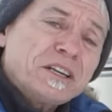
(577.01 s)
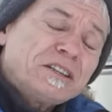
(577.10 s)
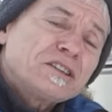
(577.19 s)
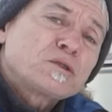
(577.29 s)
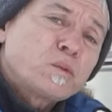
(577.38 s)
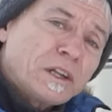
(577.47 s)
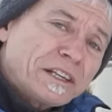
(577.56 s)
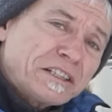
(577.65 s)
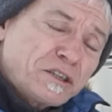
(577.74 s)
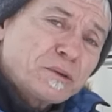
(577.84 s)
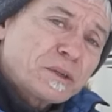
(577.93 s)
that's willing
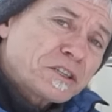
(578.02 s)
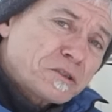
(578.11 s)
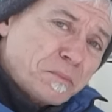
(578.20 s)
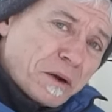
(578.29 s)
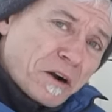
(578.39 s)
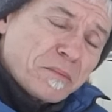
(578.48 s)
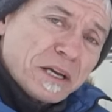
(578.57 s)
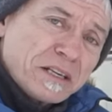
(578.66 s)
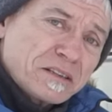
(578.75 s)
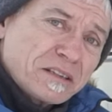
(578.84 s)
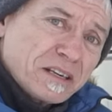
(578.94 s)
to
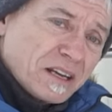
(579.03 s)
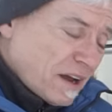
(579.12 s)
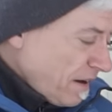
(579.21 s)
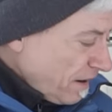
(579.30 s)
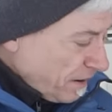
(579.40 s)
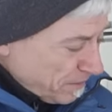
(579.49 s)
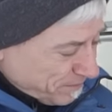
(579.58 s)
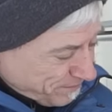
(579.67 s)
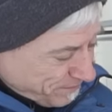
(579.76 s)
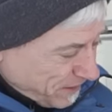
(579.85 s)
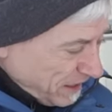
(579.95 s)
experiment,
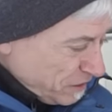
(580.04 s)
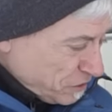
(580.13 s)
it's